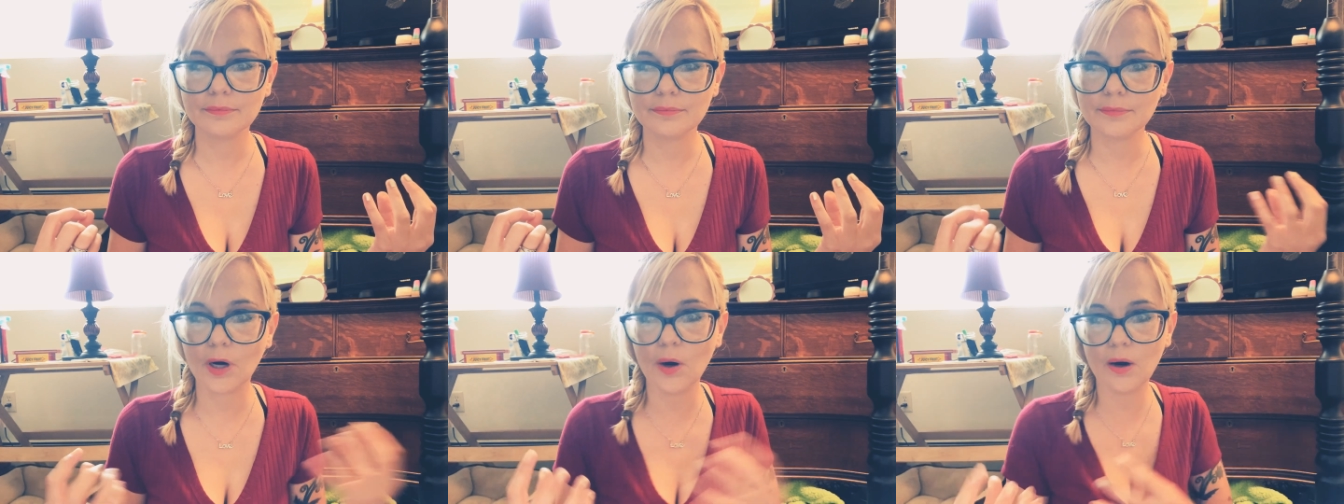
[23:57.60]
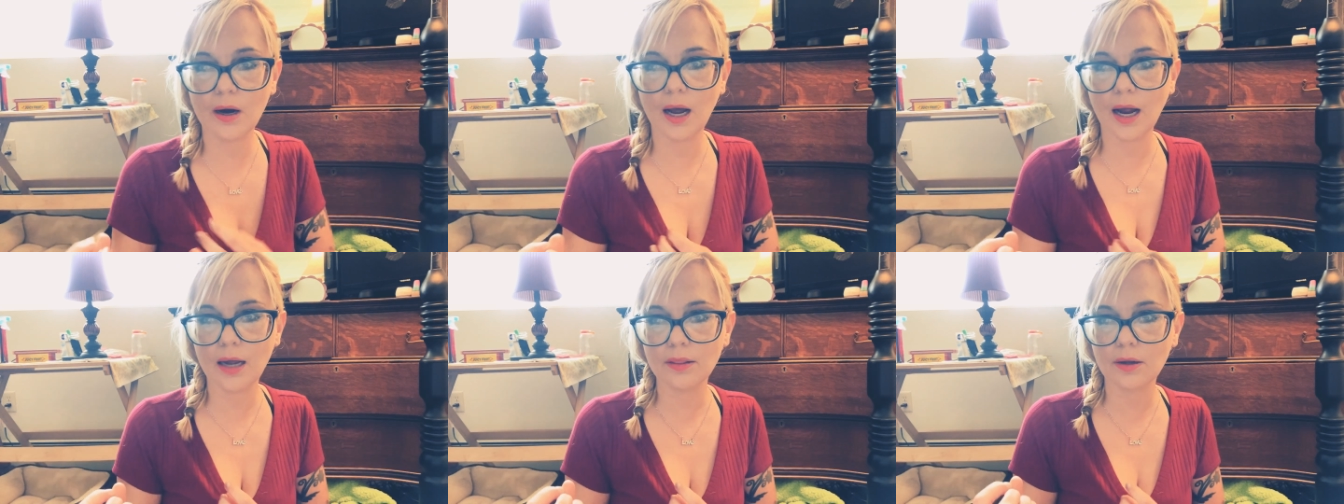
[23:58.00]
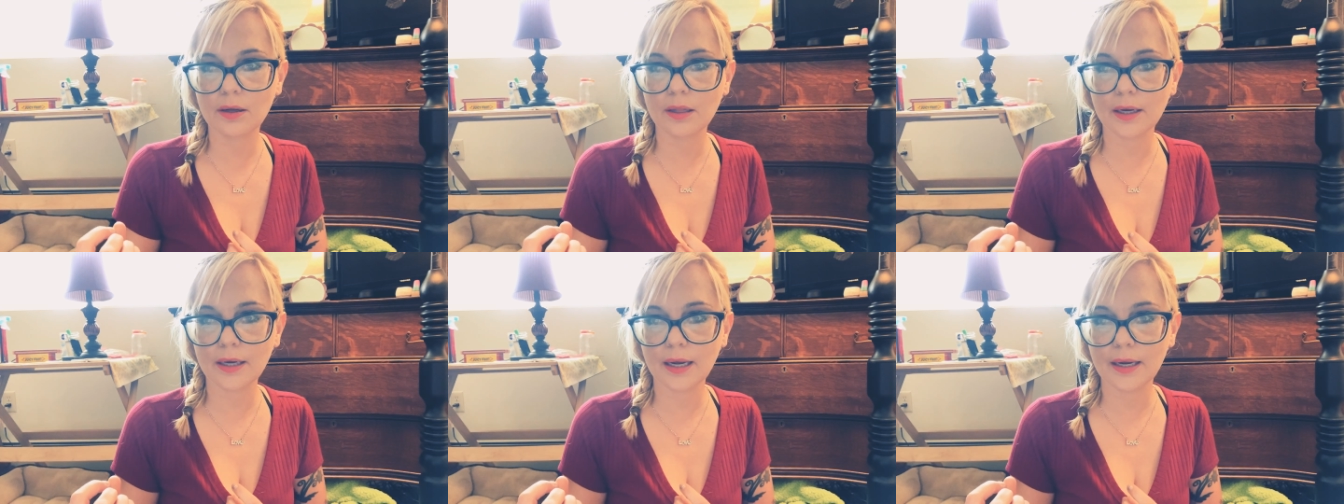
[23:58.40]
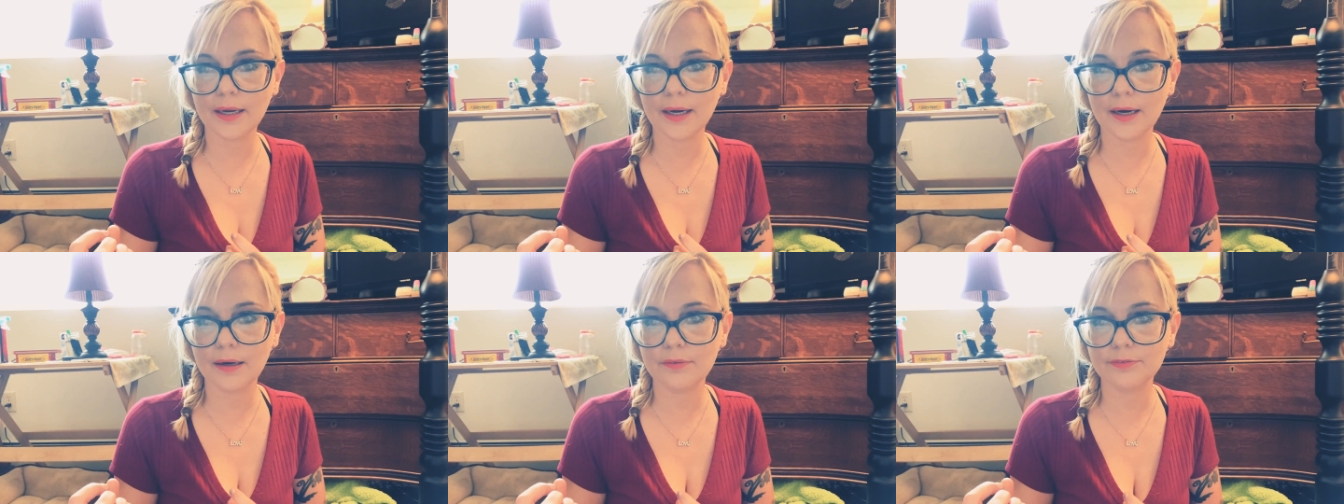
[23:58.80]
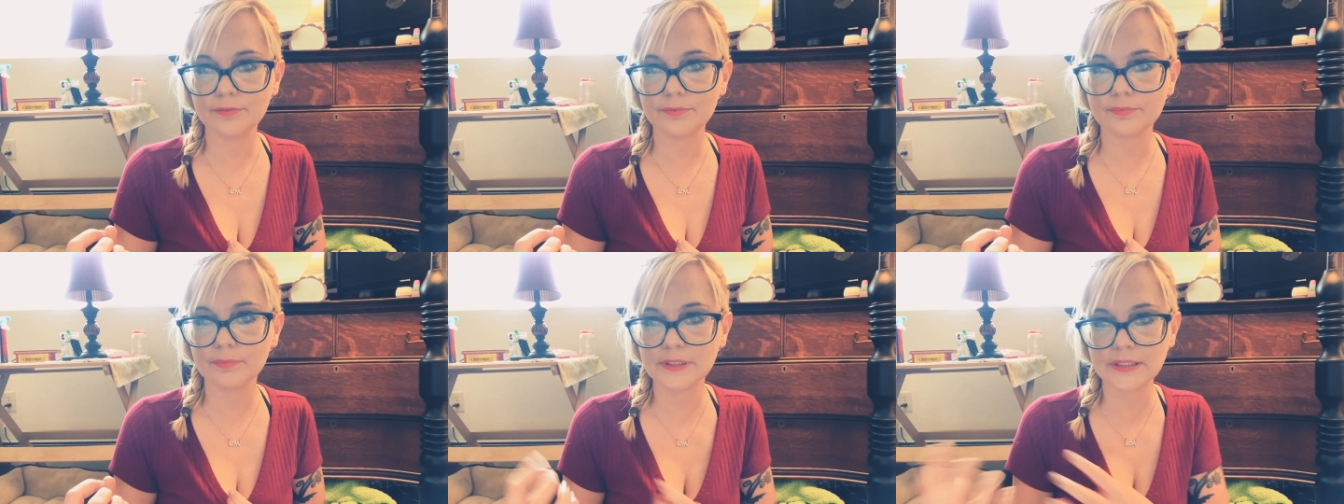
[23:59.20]
oh, I look like I have
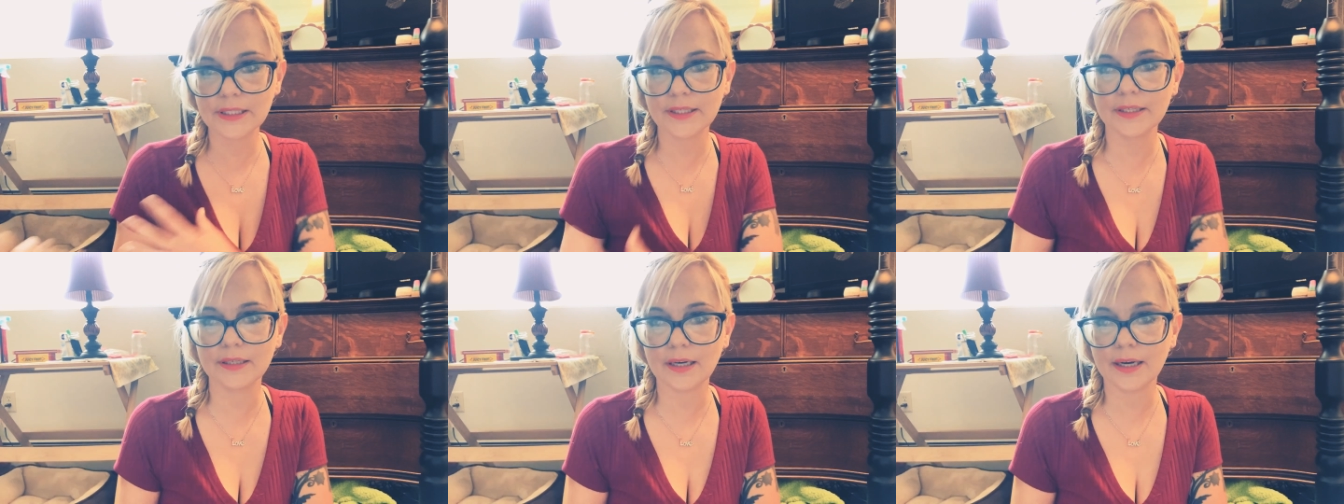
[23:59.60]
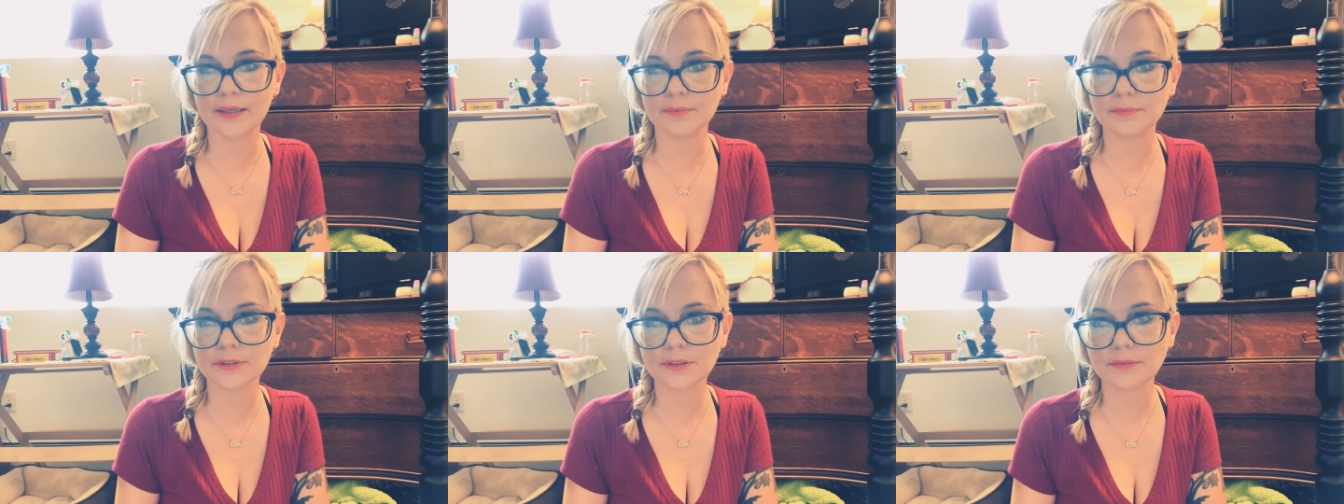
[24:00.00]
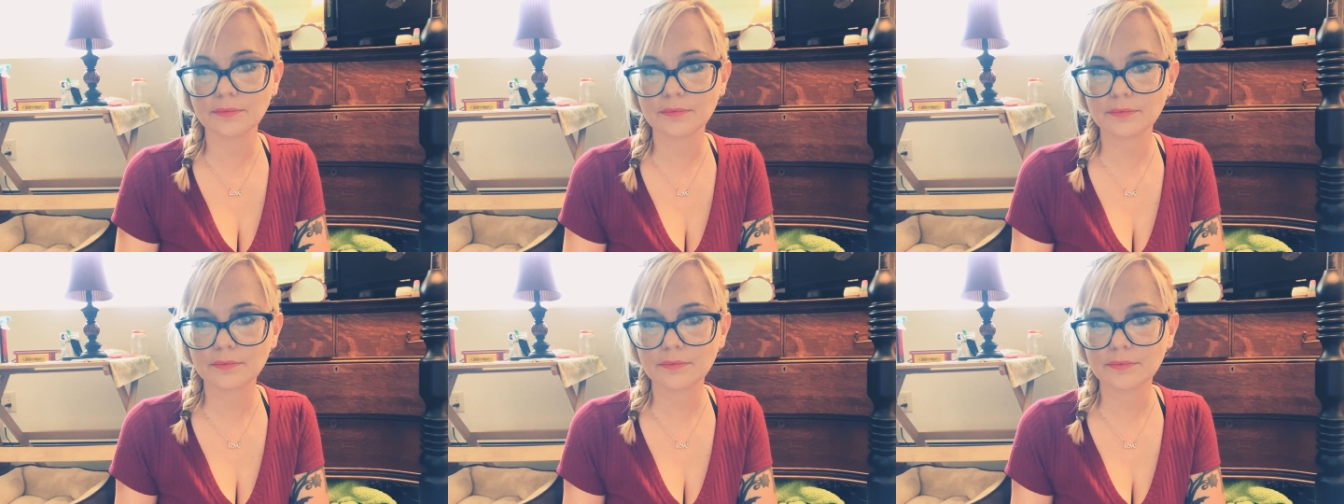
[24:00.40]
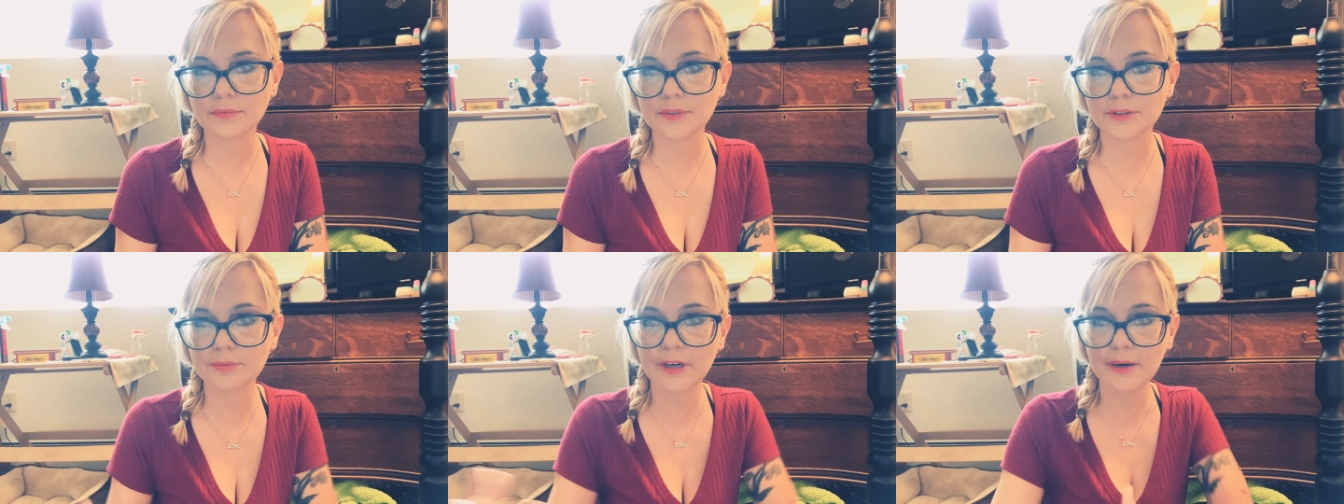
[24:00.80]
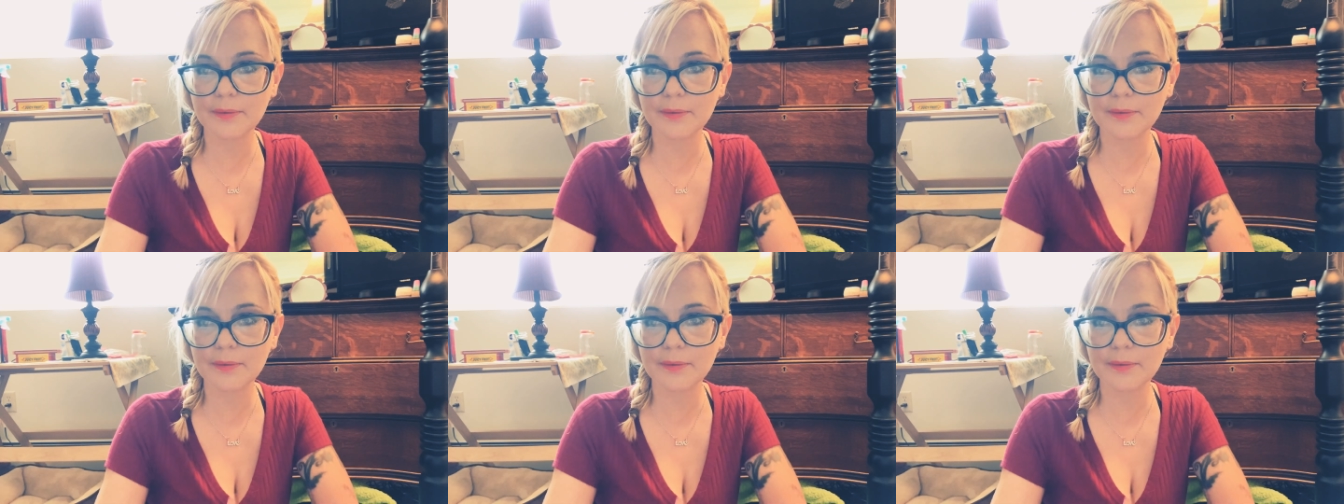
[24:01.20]
material items. It's very